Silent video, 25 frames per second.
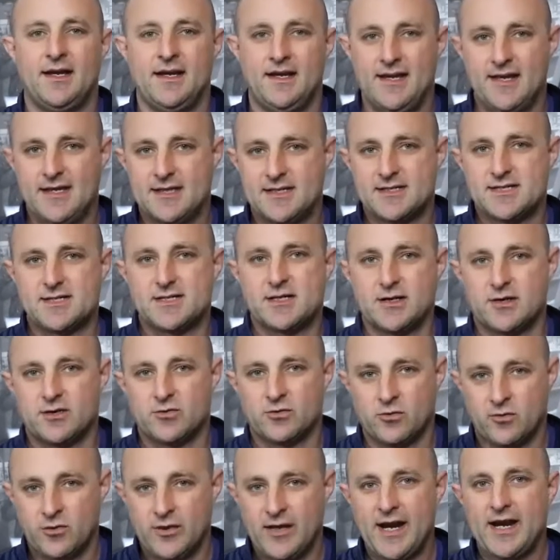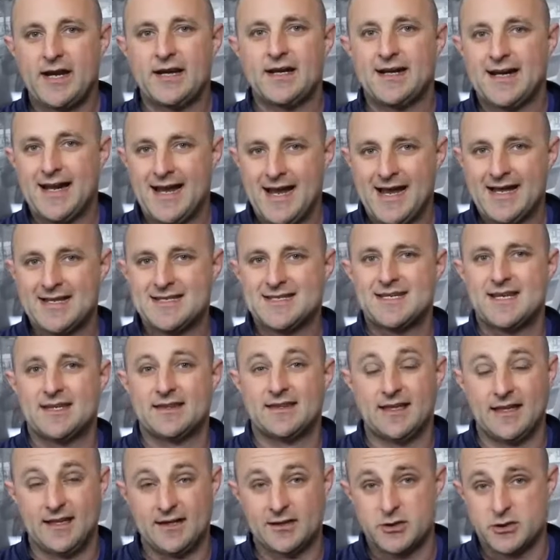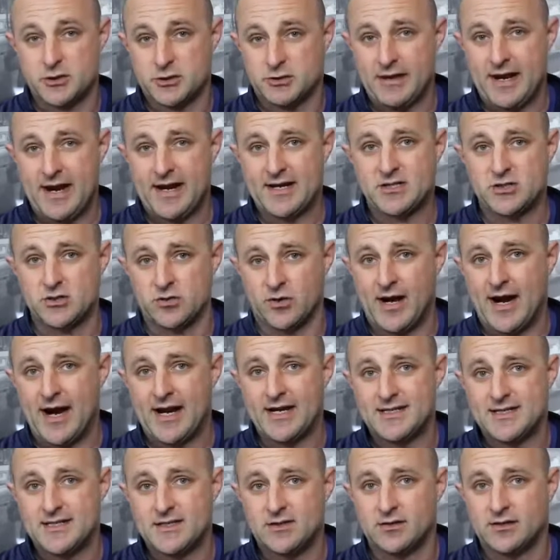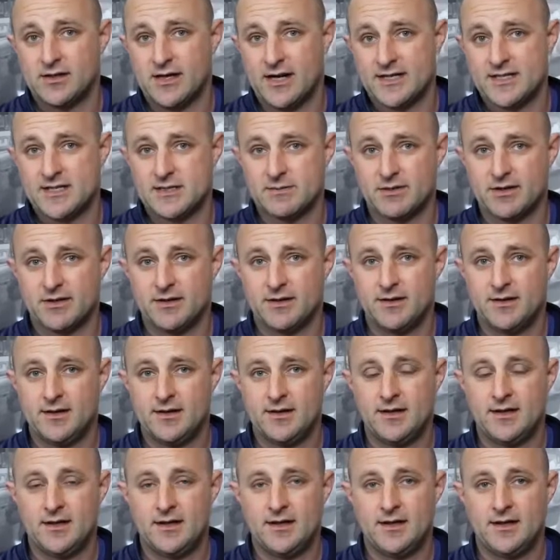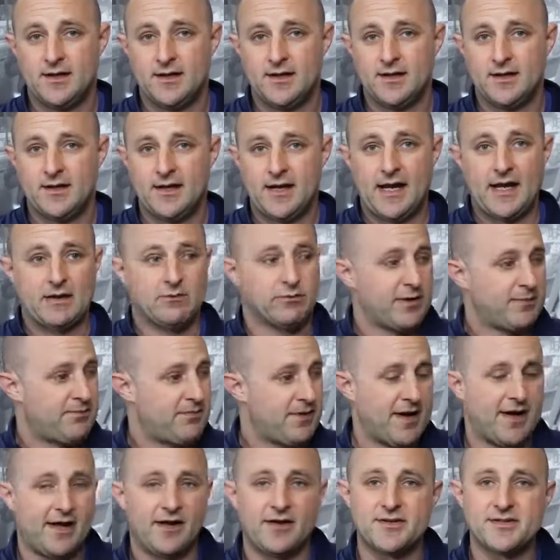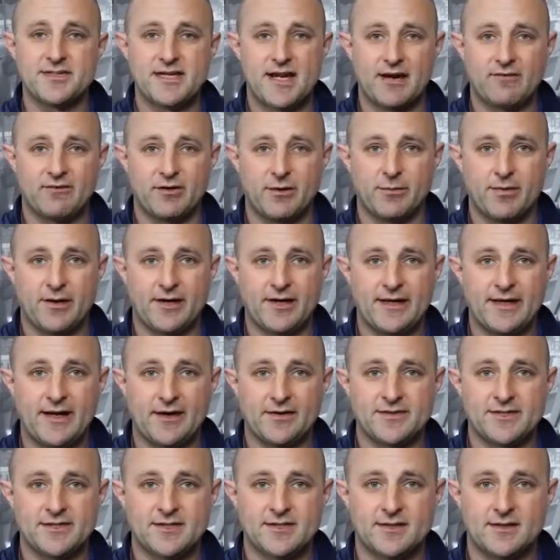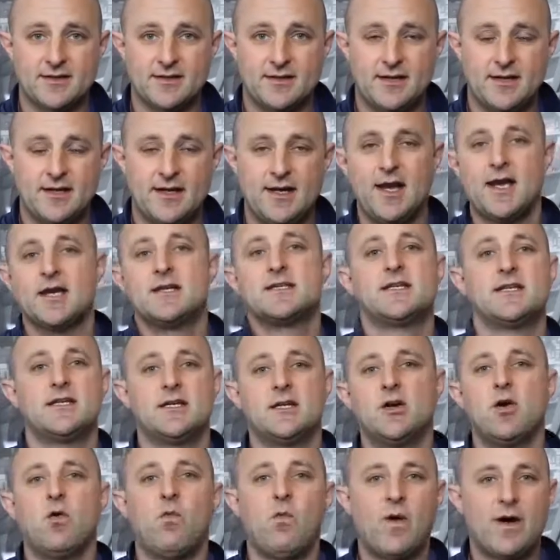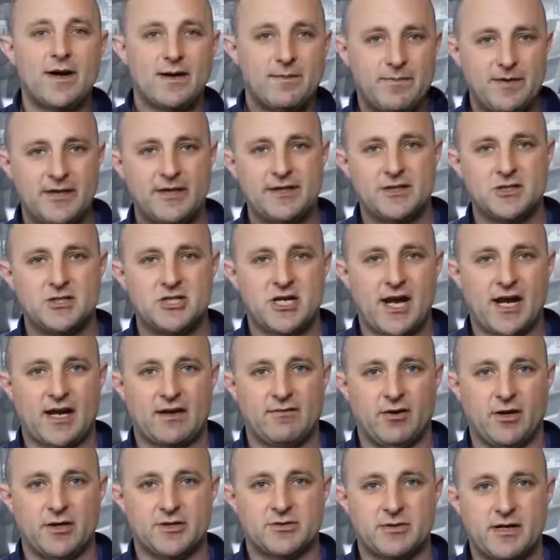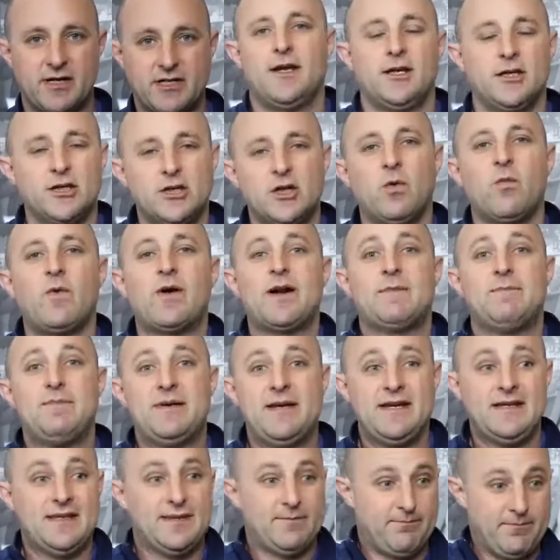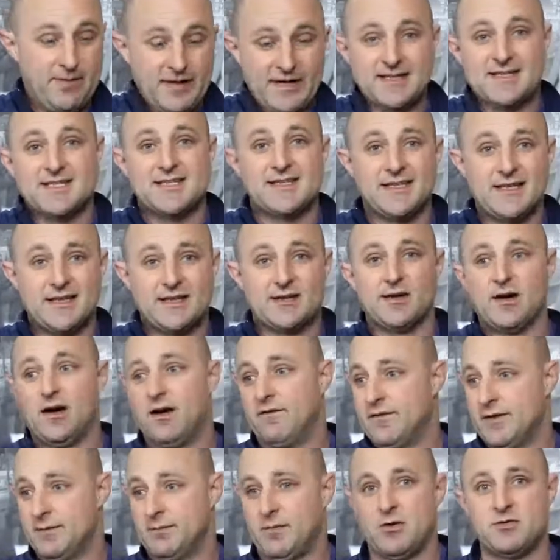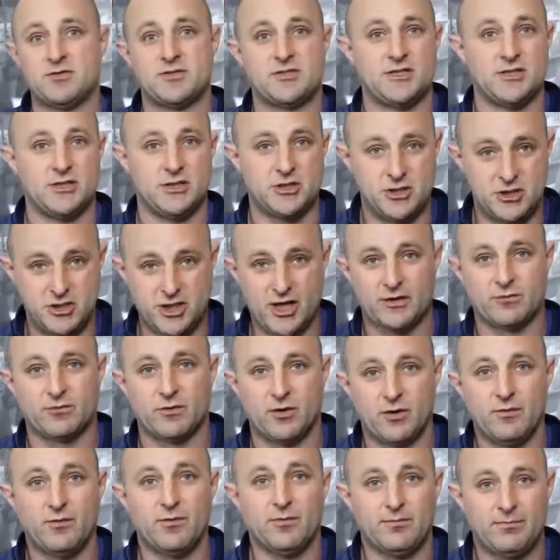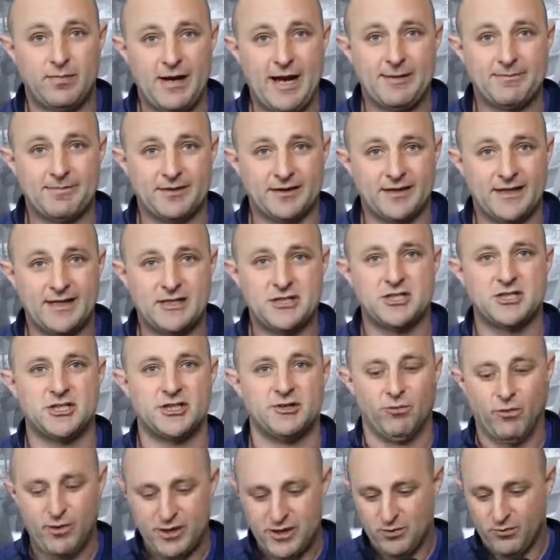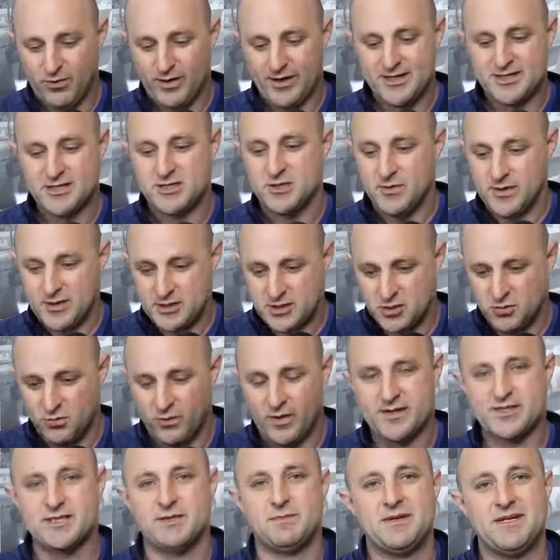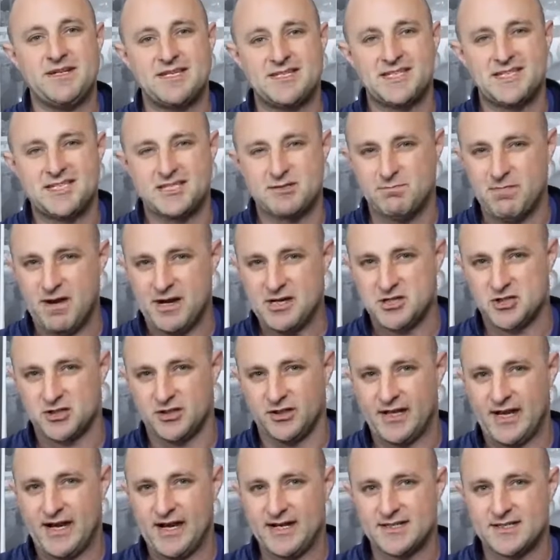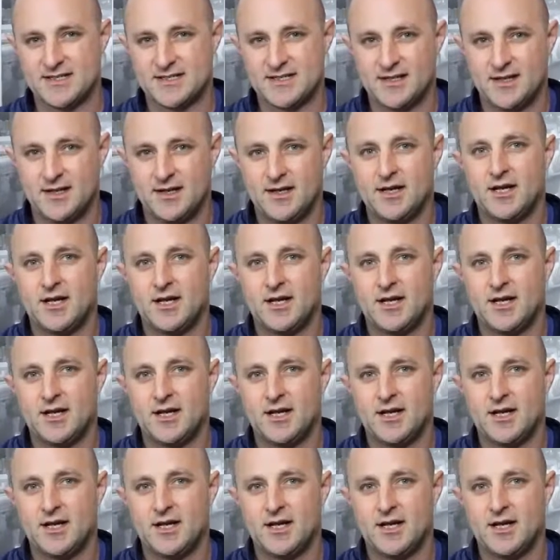is to create content that attracts your ideal customer and repels everybody else. See, you don't want to be the jack of all trades. You don't want to be the biggest leader of the most general population. What you want to do is you want to be specialized.